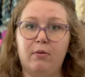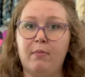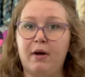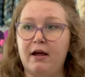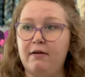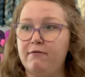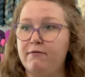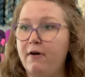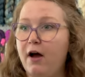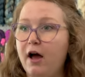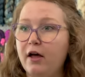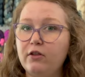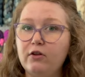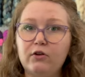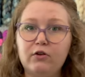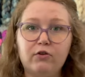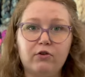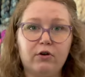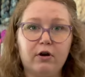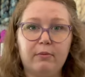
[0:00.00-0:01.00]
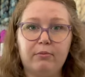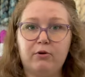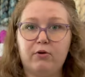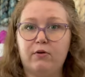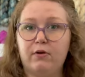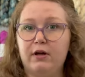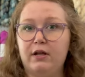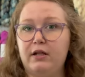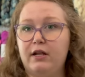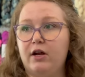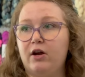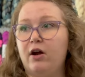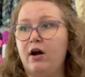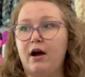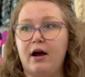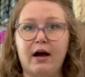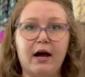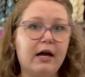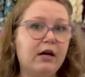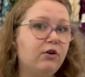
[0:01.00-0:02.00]
My father grew up going there.
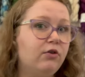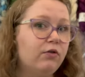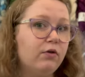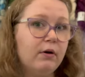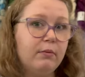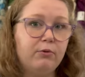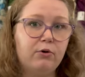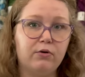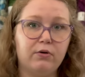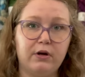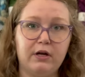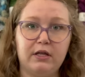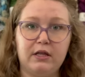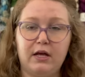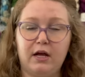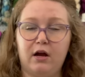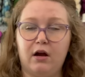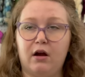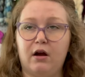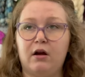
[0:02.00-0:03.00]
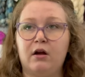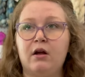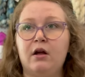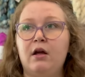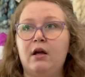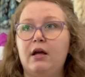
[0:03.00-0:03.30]
I grew up going there.